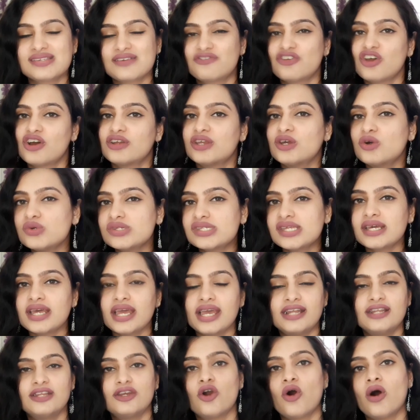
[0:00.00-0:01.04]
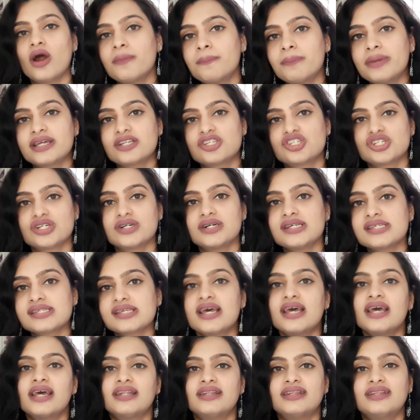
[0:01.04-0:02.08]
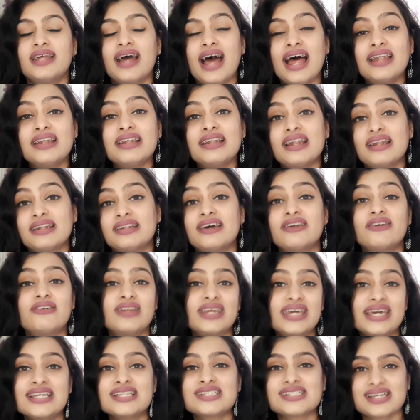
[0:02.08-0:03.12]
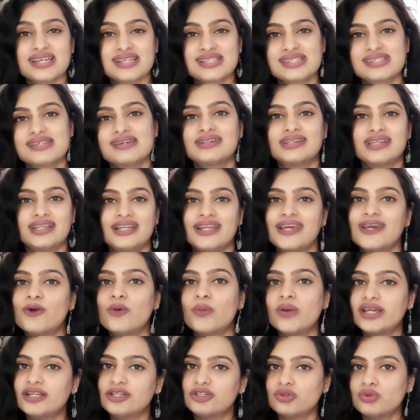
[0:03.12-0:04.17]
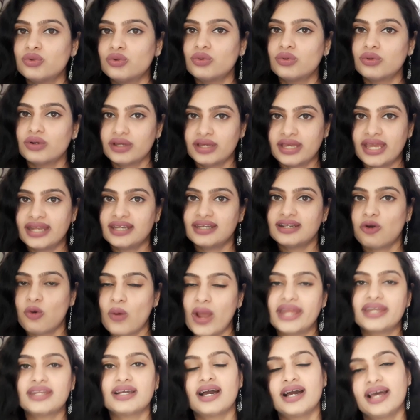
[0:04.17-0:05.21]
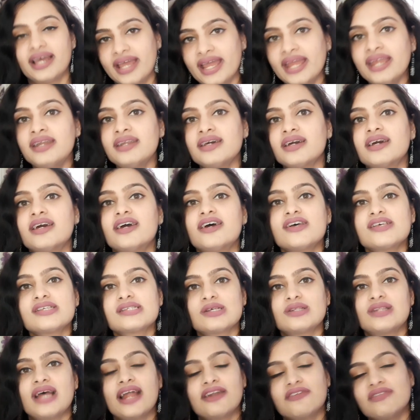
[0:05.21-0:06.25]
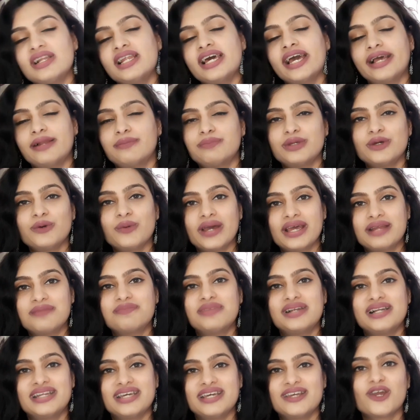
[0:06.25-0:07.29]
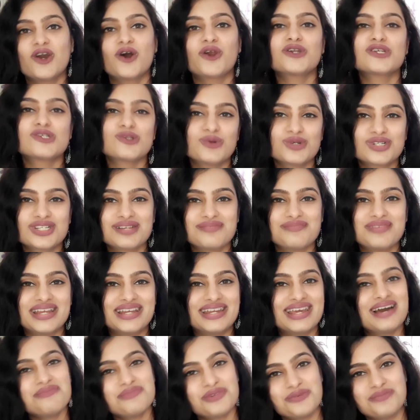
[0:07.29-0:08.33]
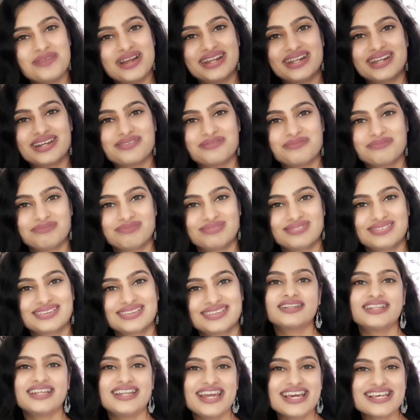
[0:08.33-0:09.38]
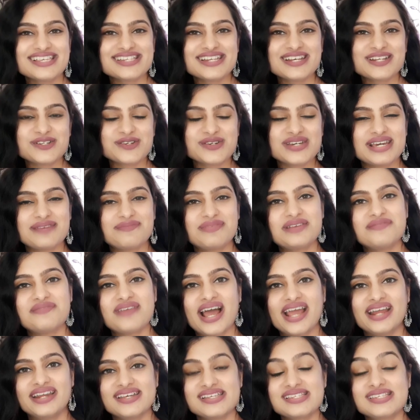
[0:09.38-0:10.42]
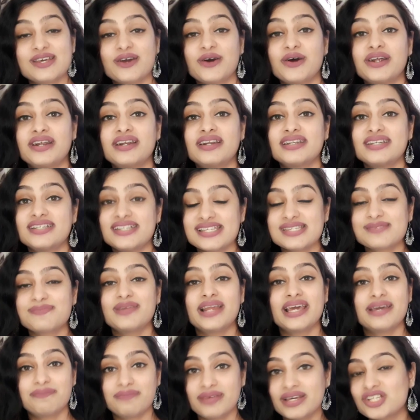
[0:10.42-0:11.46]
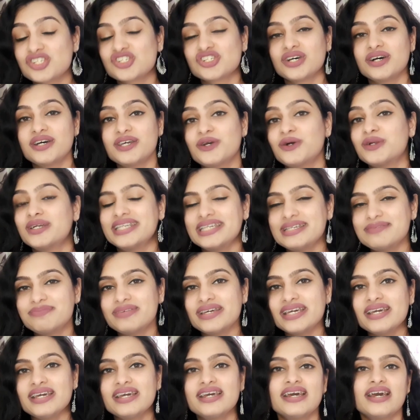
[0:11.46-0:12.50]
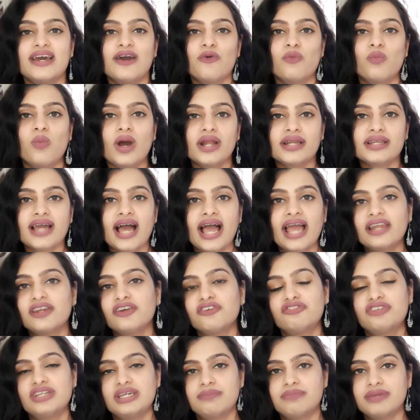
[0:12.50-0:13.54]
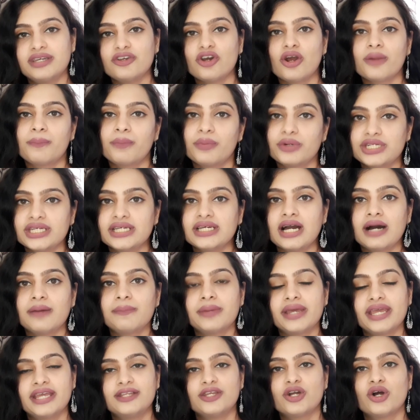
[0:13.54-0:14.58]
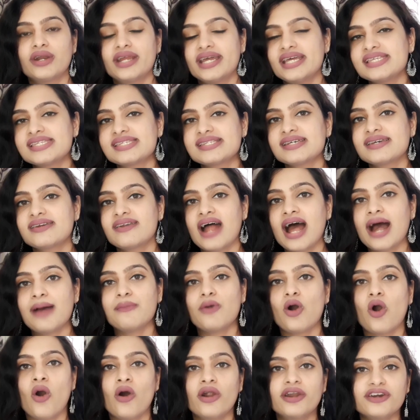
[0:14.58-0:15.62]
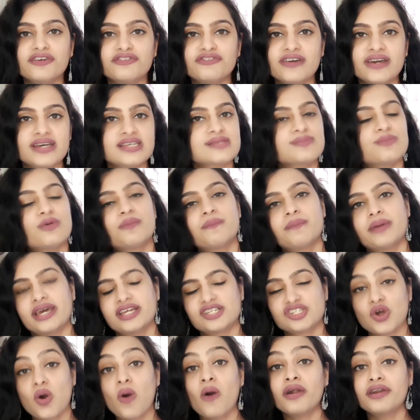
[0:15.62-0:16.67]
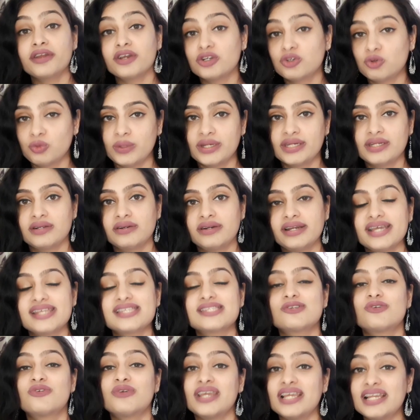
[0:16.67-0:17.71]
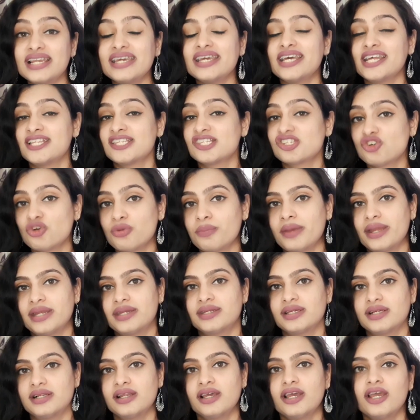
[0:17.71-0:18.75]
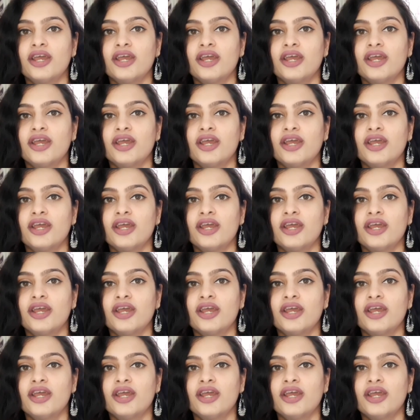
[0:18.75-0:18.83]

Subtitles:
if you're using in your pictures, then the reach is certainly going to get quite ahead. So that will help you in building your social media momentum. The next thing to keep in mind is your display picture, your DP. What kind of DP you're putting up in your Instagram or your Facebook page or your Twitter is really instrumental.